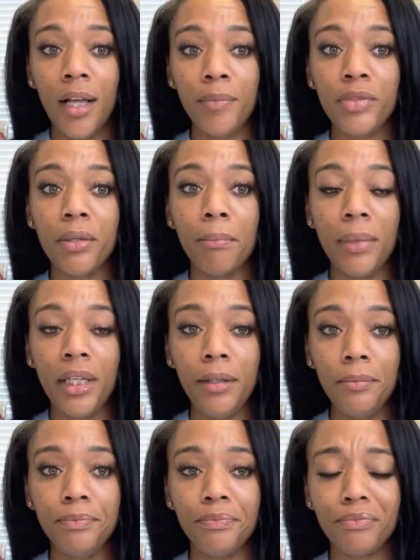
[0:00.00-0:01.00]
To
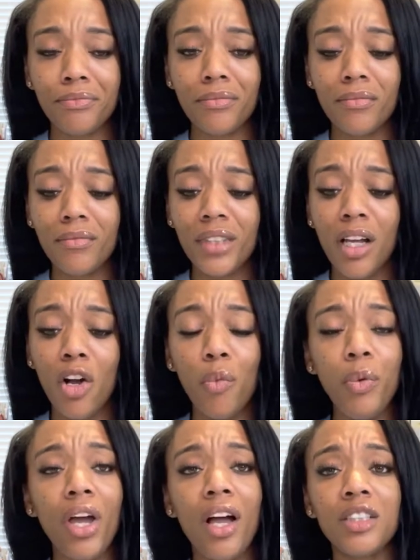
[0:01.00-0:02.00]
me,
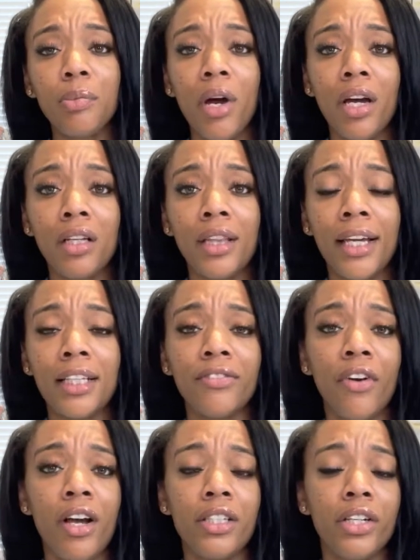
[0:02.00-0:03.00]
OPI's product, like as
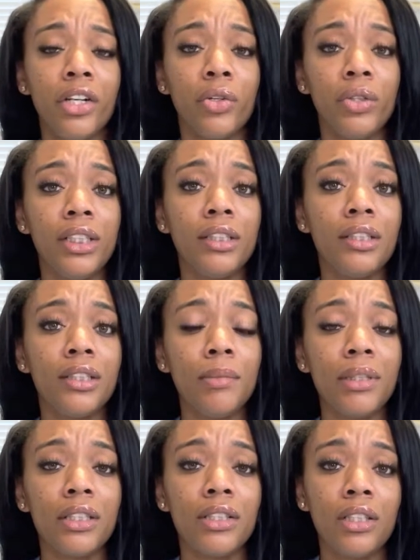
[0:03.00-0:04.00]
far as their acrylic system
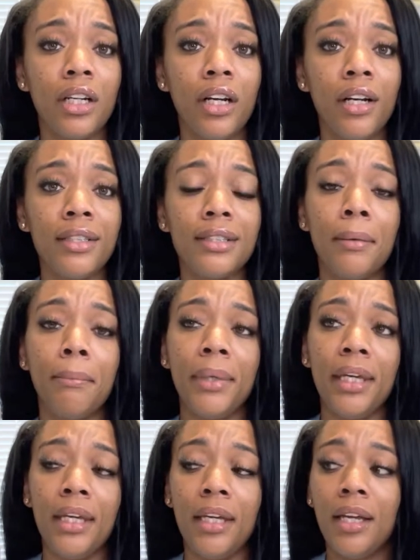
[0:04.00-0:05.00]
is concerned, to
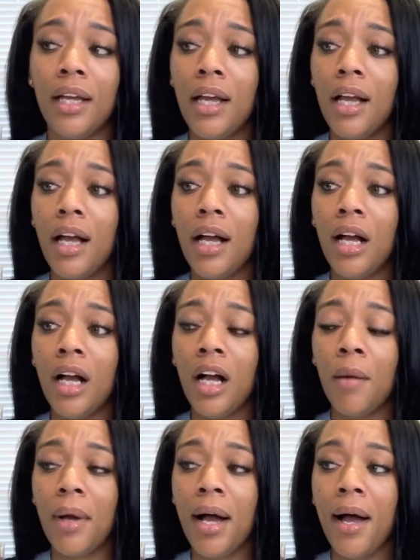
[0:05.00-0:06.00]
me,
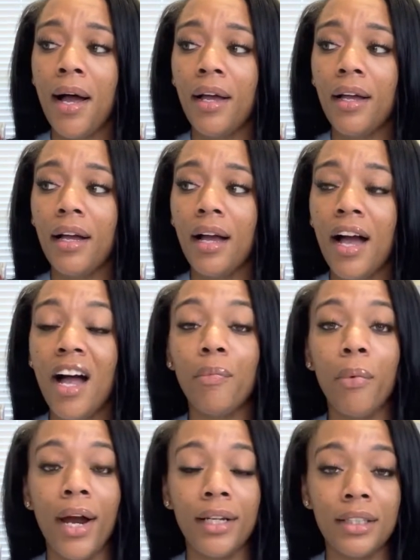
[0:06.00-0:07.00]
I
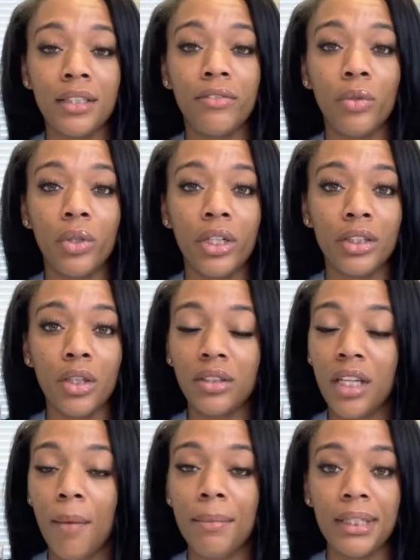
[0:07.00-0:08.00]
practice, of course,
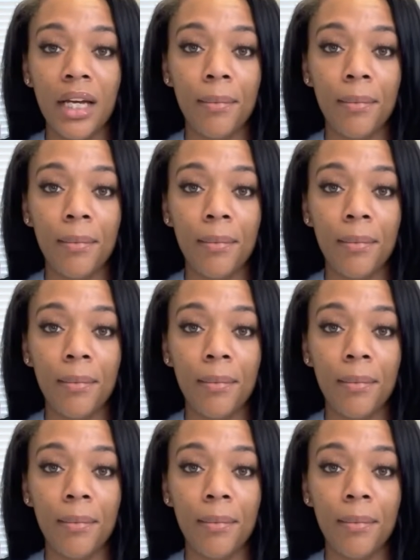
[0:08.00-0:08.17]
time and time